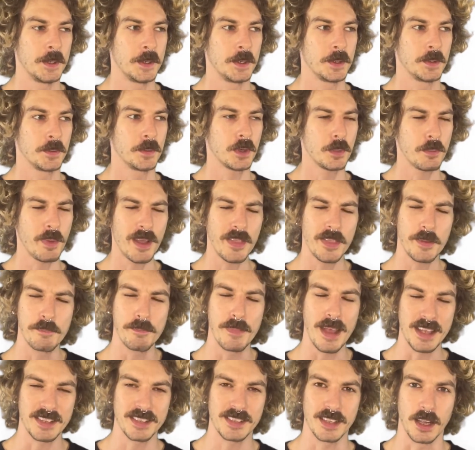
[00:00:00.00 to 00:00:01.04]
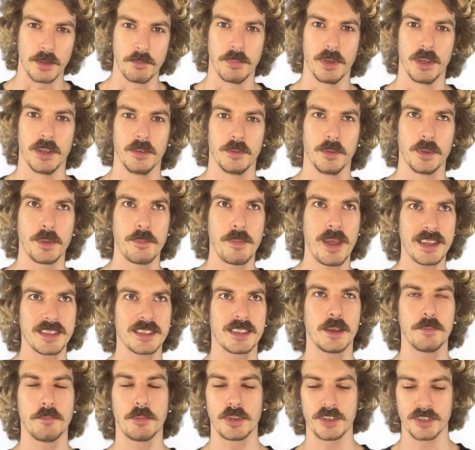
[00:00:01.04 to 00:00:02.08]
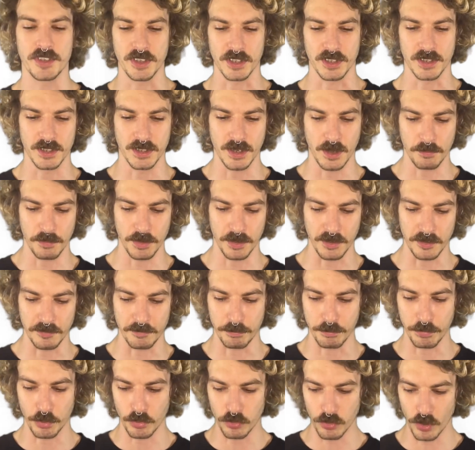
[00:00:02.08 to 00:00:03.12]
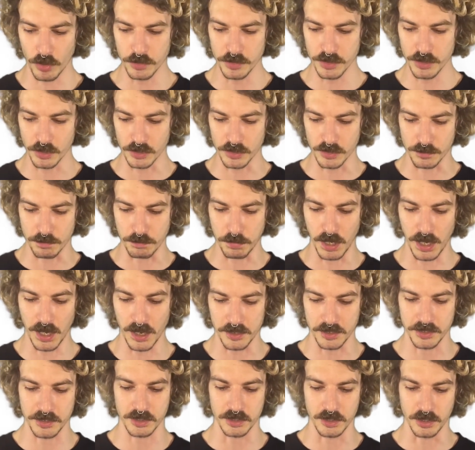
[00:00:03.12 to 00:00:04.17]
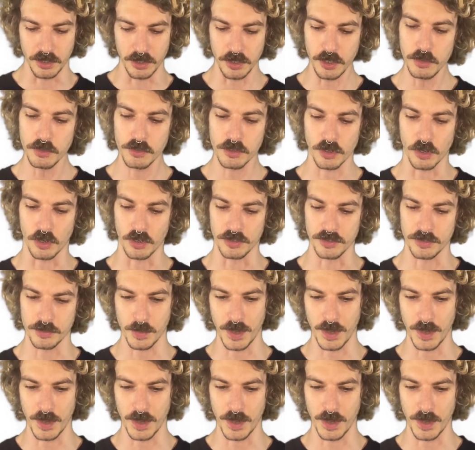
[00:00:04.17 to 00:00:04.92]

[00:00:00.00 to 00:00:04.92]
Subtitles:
What about the mass number? Well, the mass number is the number of protons plus neutrons.